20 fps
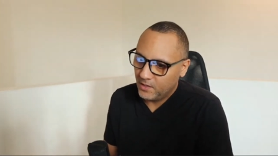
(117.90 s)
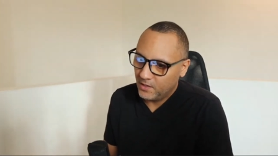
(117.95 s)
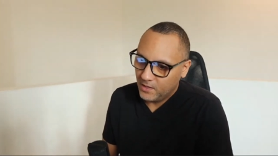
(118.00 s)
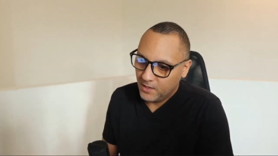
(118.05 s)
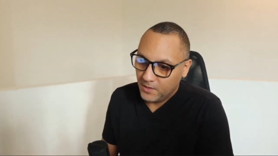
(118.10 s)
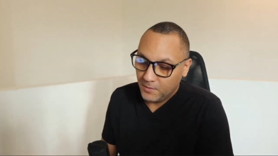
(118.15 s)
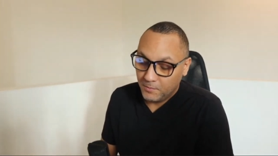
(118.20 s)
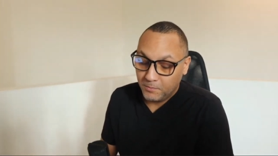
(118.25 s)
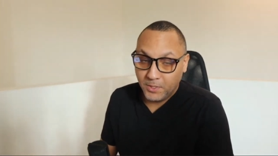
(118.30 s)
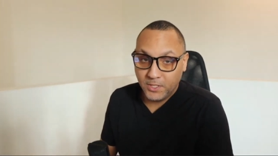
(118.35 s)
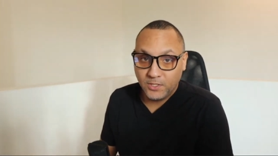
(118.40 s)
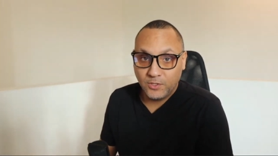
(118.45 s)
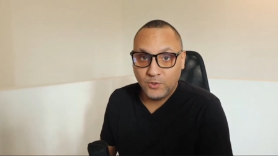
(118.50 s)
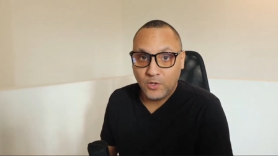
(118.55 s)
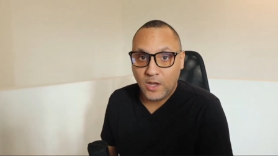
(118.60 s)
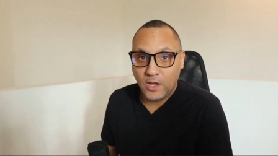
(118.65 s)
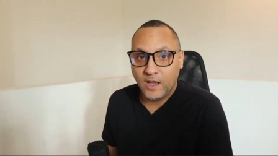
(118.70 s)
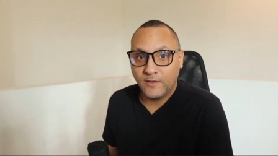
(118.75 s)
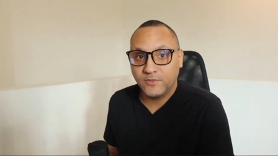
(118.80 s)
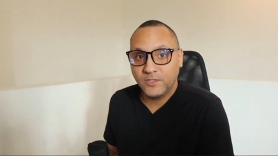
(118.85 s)
but you
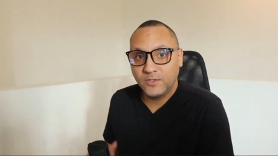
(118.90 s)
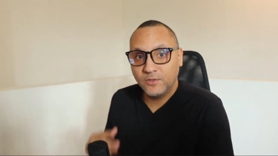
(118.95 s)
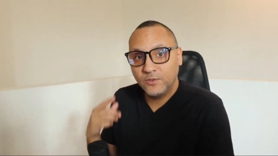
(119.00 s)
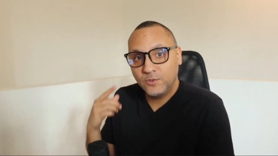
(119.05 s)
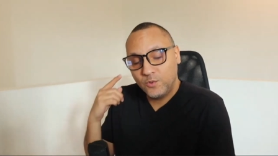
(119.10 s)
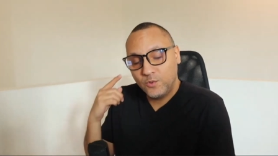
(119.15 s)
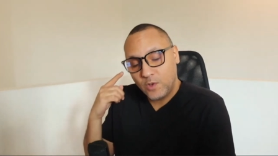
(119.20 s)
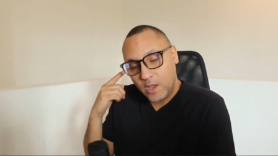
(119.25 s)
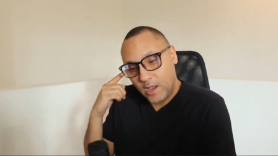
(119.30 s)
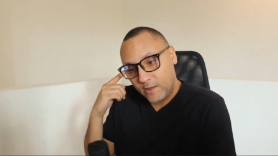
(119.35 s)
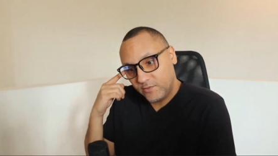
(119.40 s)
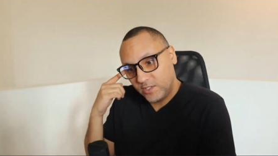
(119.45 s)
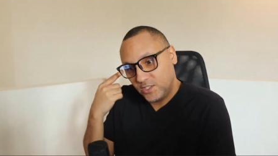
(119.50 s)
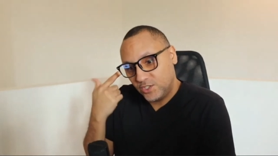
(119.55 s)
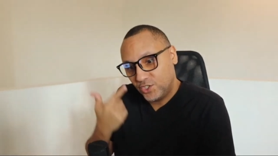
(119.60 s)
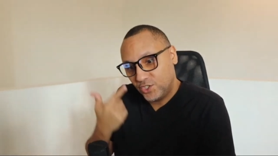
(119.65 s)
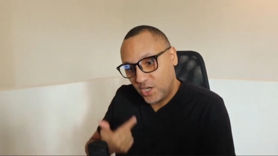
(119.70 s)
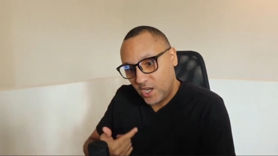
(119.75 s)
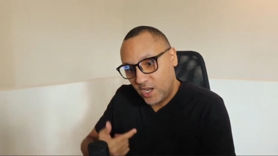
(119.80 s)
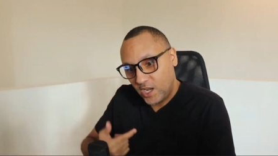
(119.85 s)
have to you have to
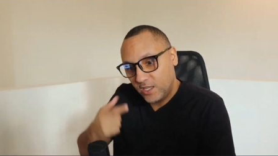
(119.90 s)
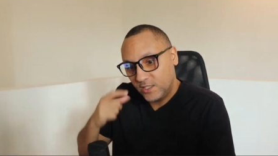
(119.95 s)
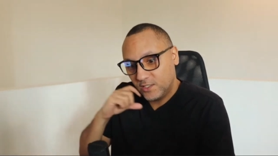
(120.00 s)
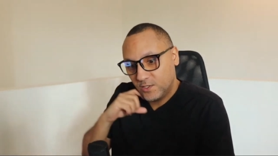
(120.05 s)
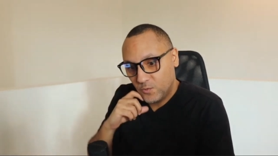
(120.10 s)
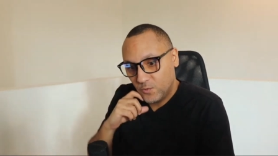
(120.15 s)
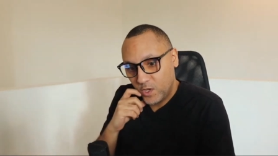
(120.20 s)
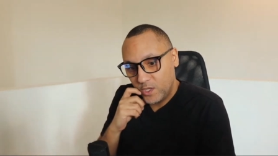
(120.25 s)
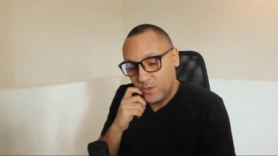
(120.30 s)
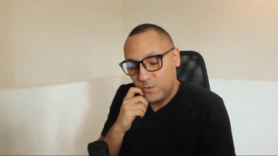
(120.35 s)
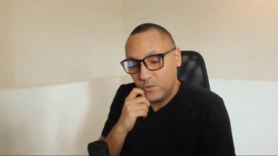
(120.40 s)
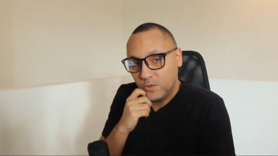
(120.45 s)
change the way you